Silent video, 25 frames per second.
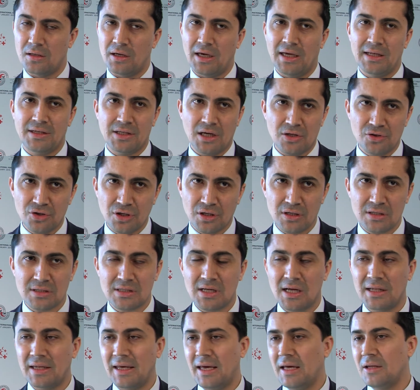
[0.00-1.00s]
in
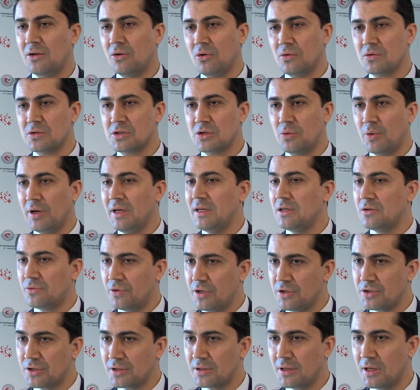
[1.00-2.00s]
Tajikistan and also in the
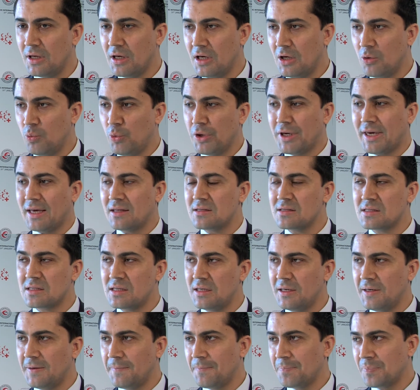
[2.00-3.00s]
region. We can
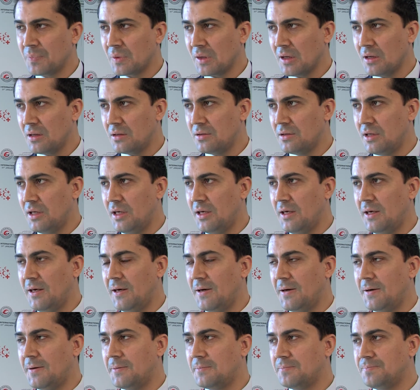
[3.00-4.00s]
see
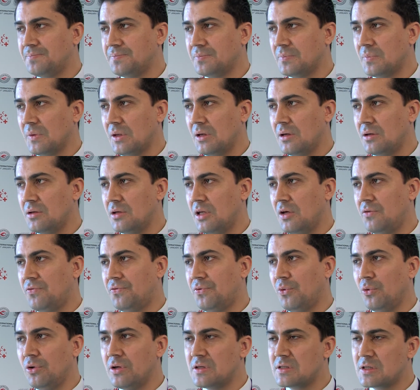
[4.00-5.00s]
the, the
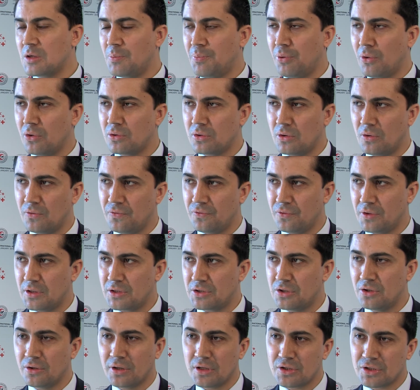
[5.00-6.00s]
fully support of
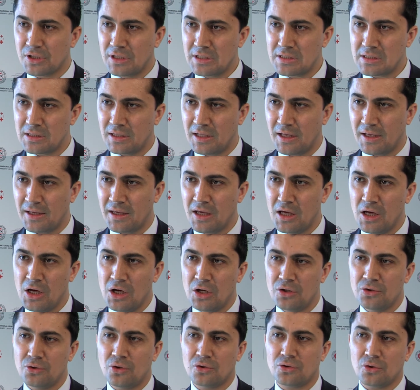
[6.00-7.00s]
Turkish Kizilay
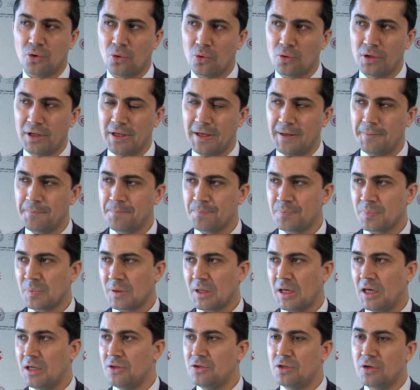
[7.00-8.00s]
not only
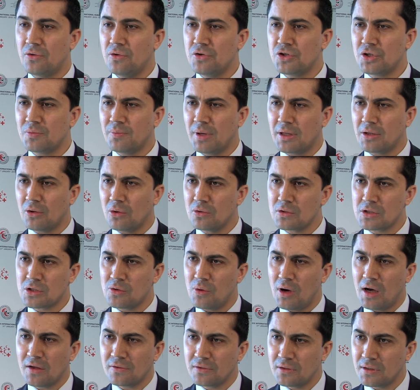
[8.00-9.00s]
in the region but
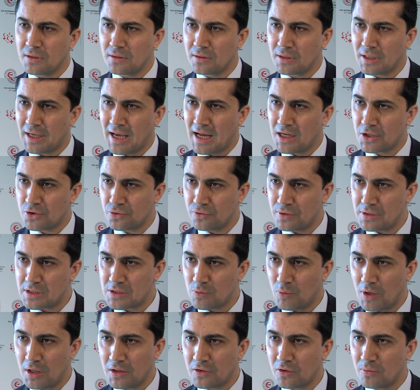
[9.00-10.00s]
also other countries,
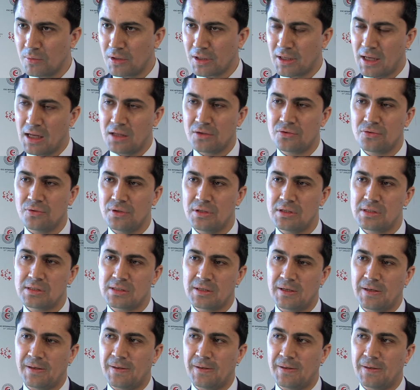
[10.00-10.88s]
vulnerable countries